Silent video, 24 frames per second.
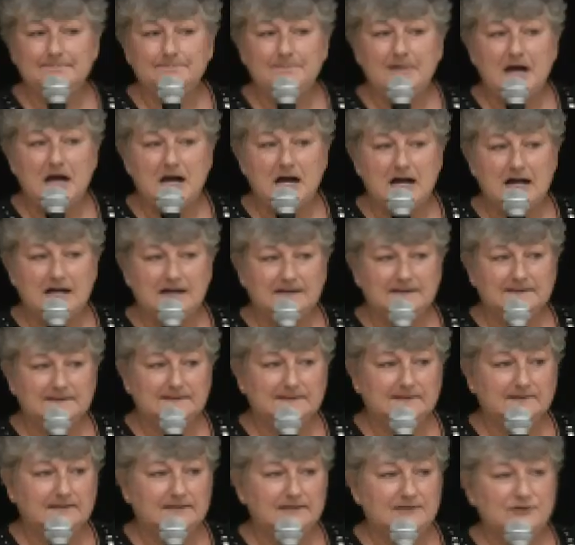
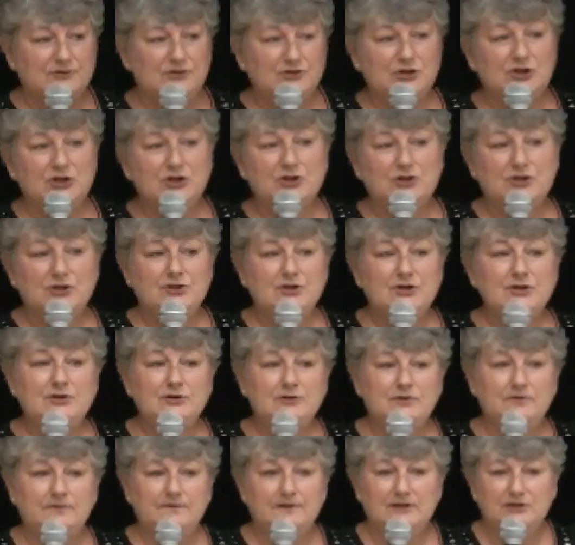box is your
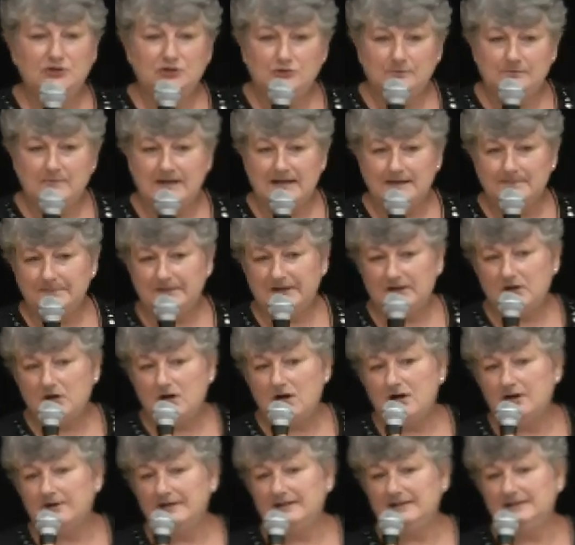cue that you might be
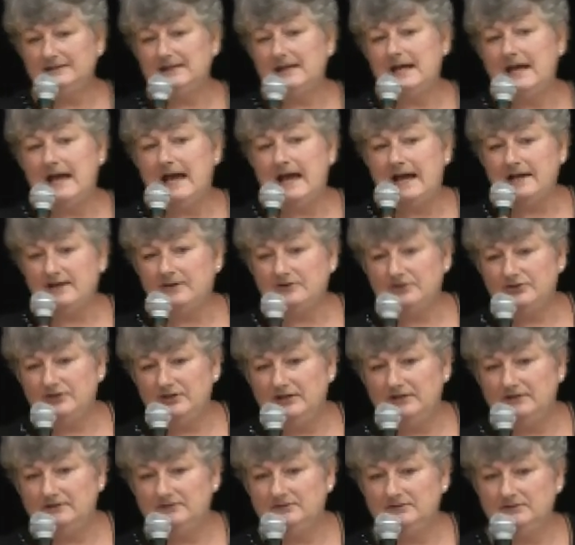called into
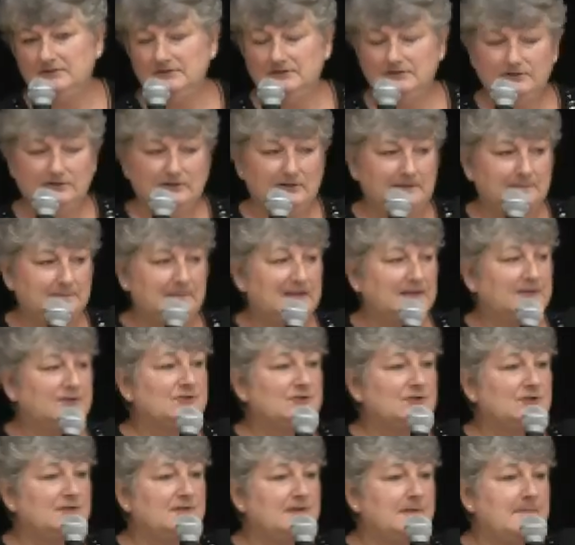action to
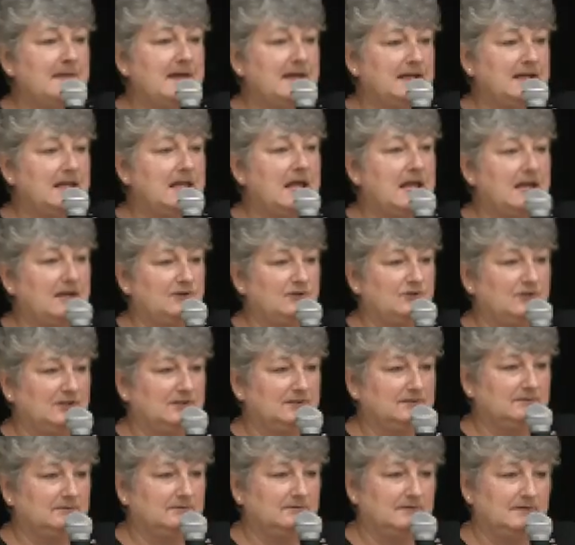administer the
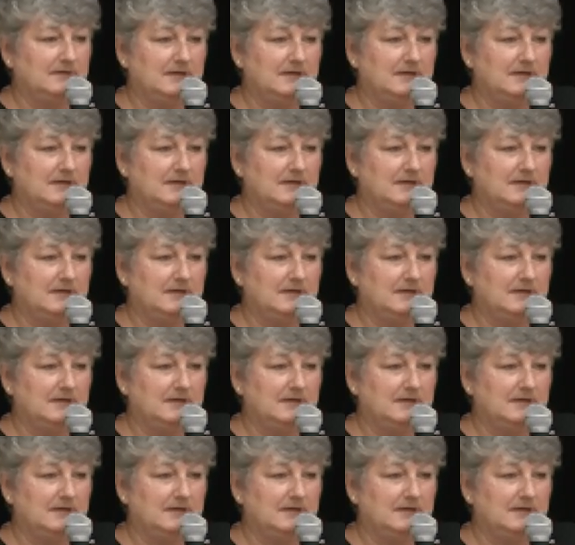medication.